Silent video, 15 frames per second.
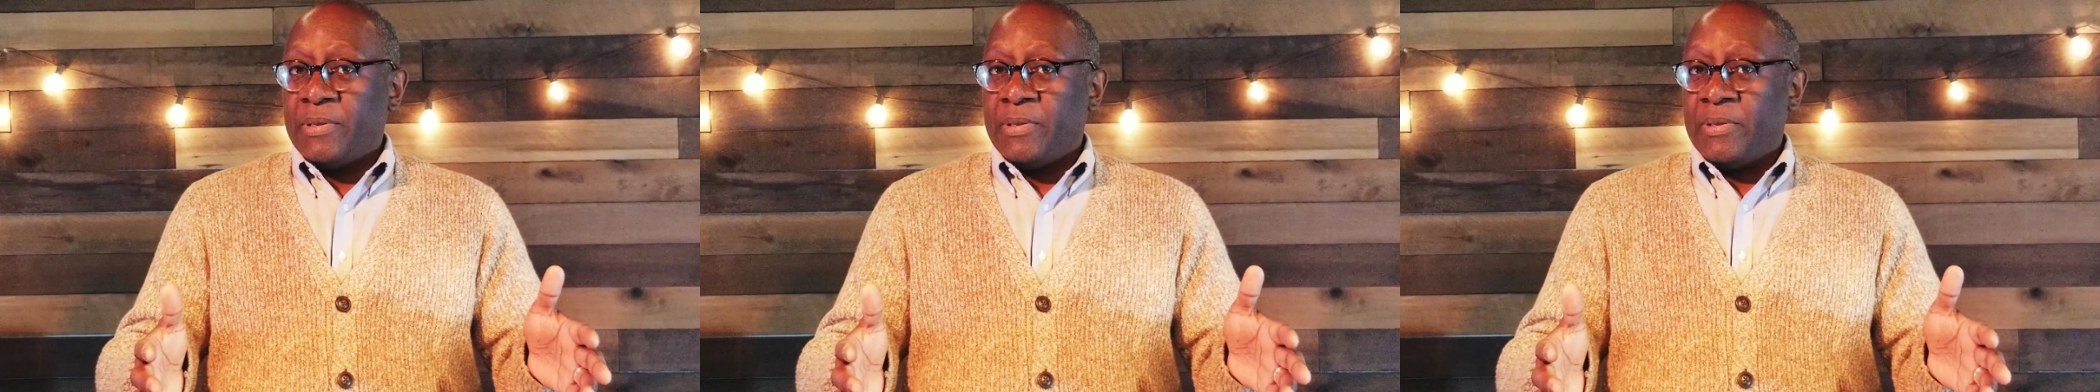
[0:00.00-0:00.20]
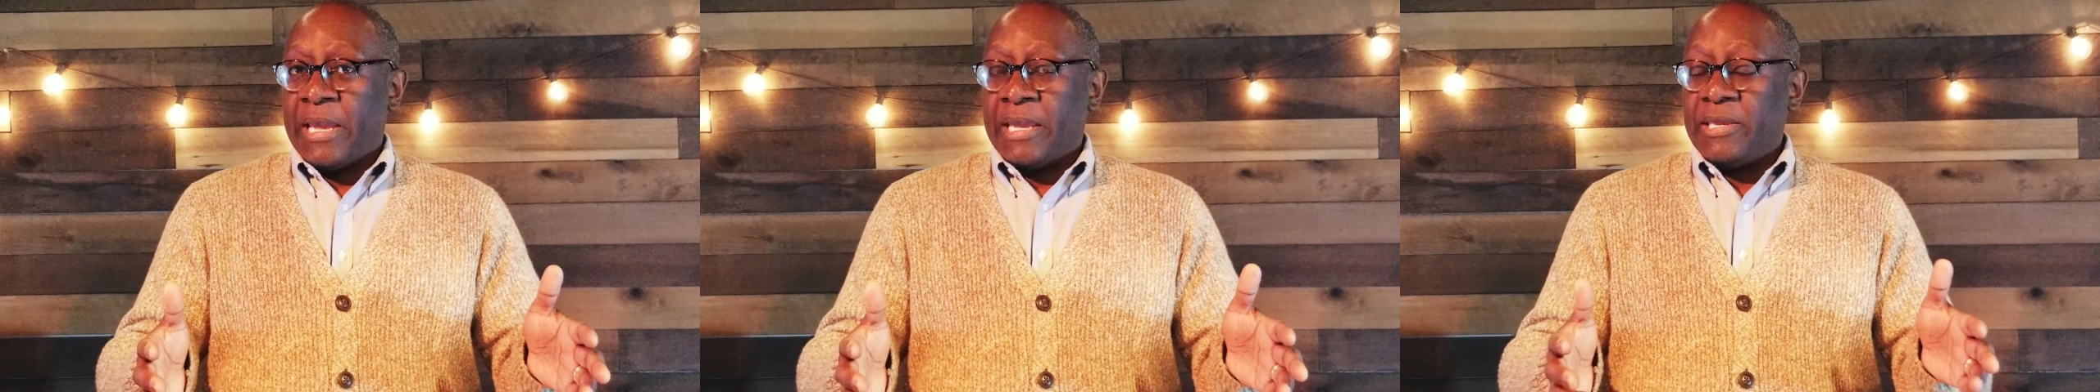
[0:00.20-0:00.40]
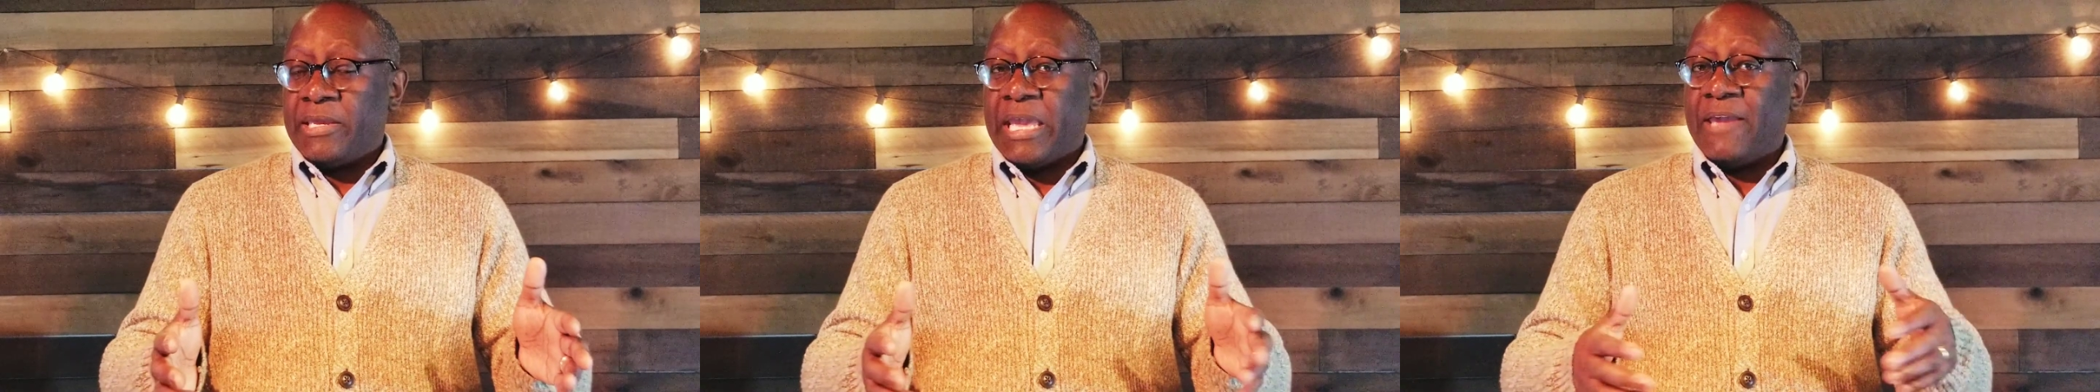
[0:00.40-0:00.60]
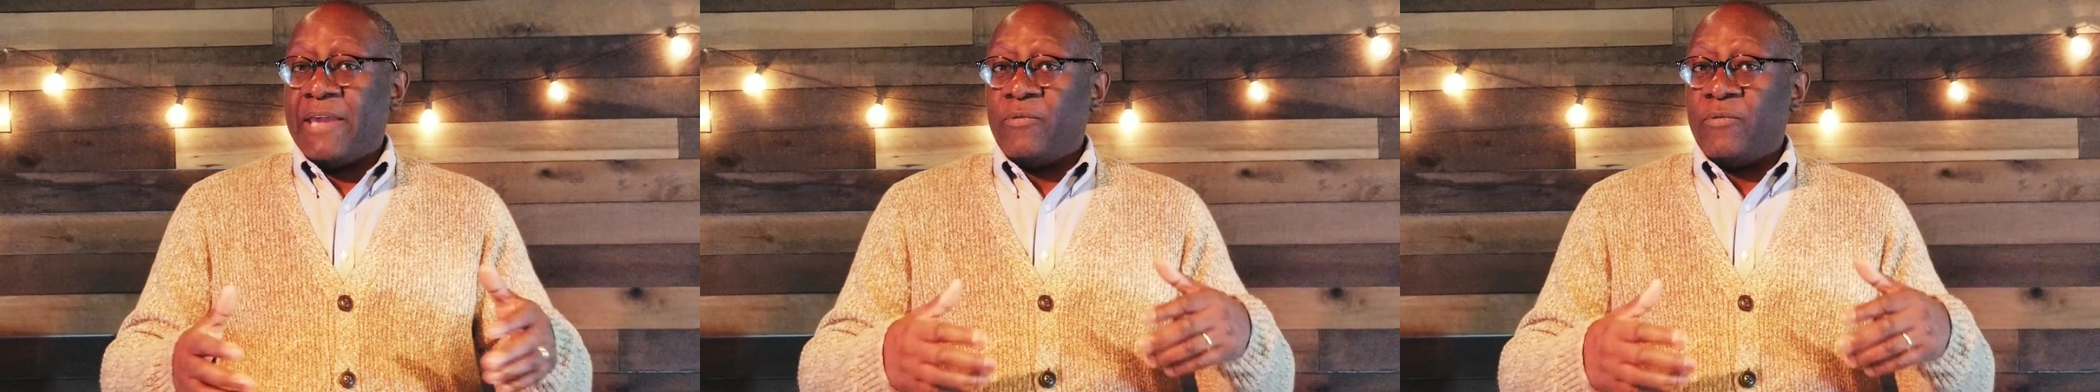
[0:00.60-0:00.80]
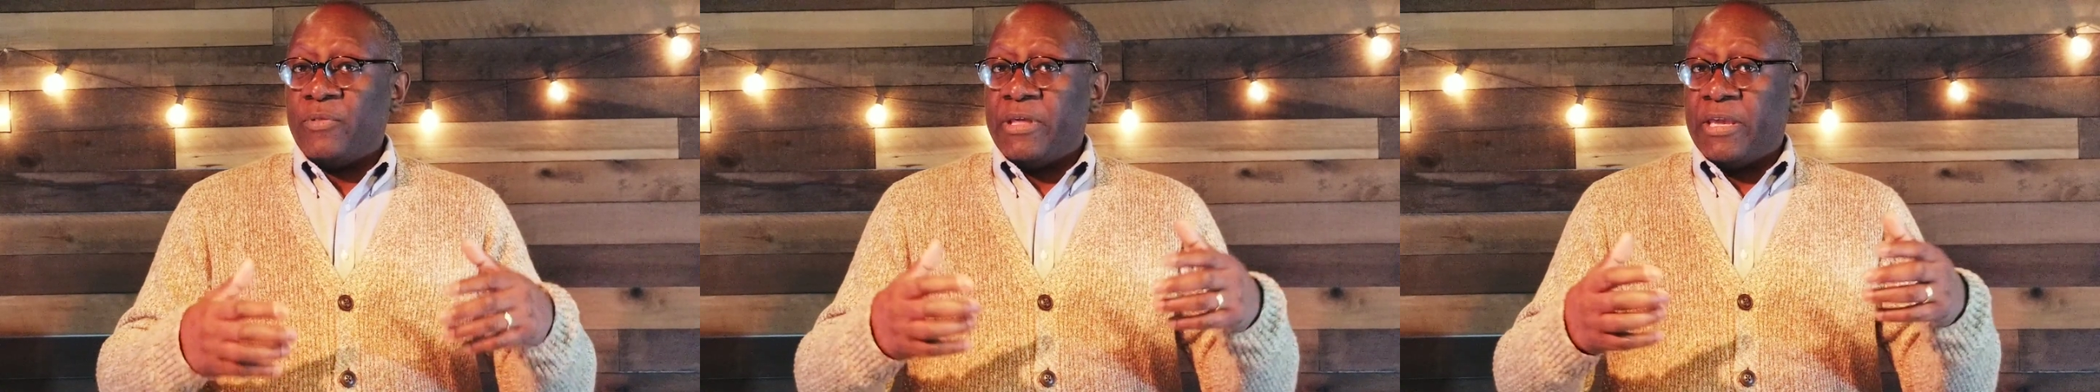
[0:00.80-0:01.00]
and he
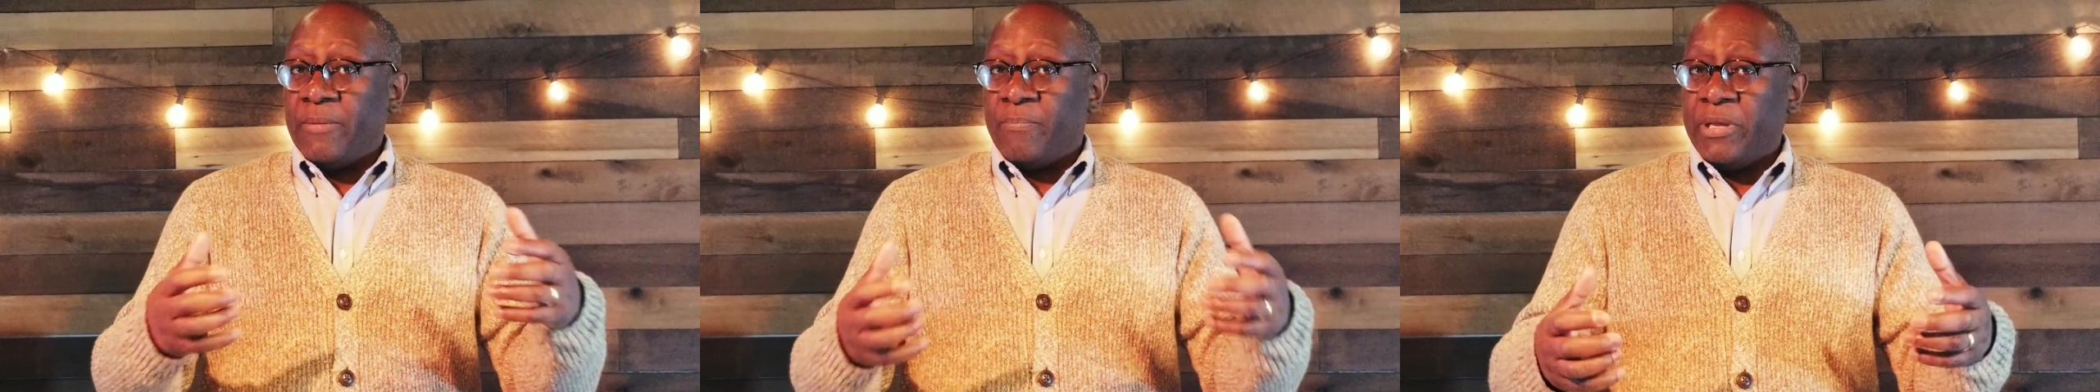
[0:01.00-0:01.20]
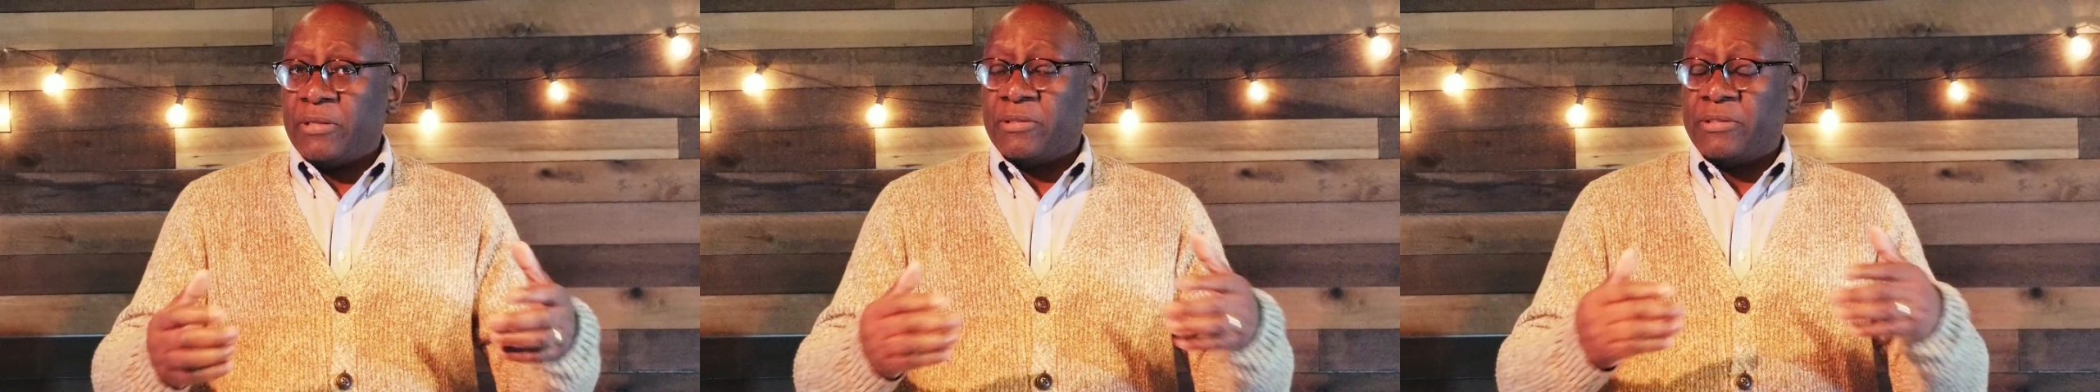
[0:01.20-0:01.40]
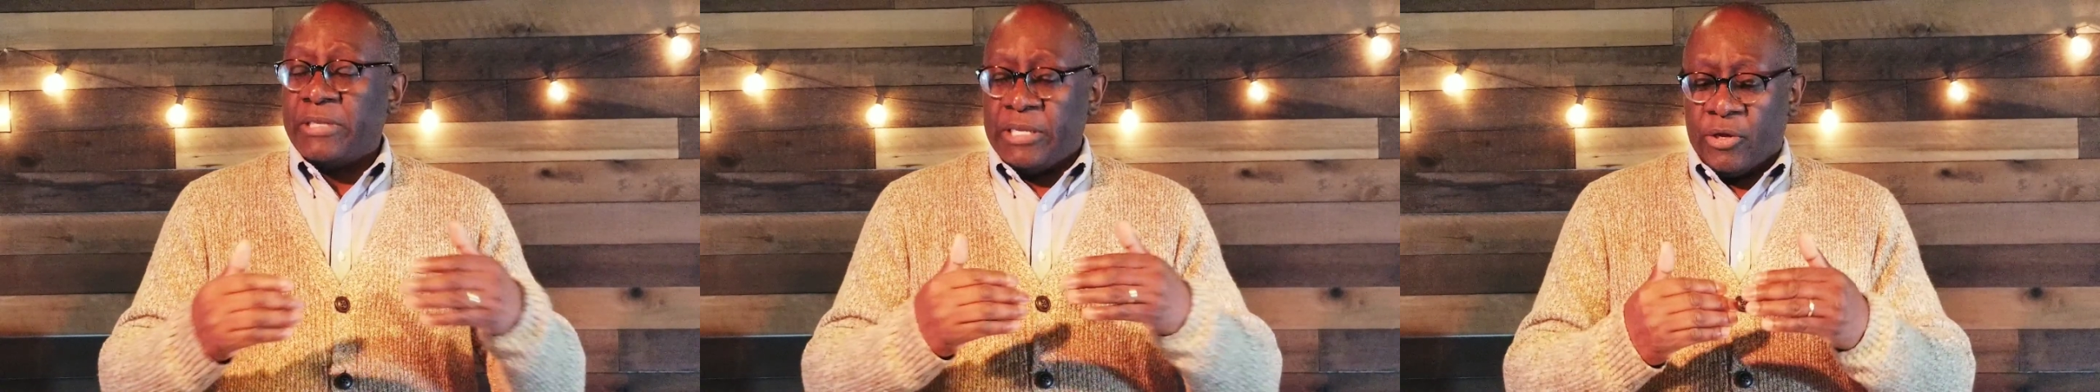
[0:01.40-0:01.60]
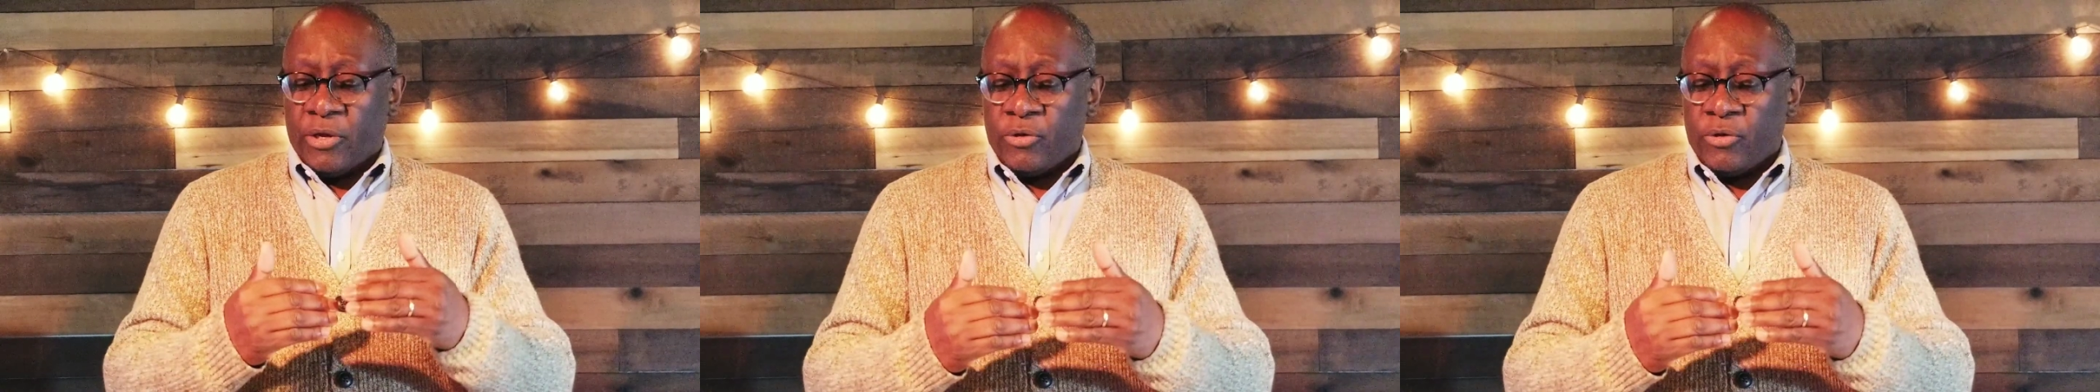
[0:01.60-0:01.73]
gave you the ability.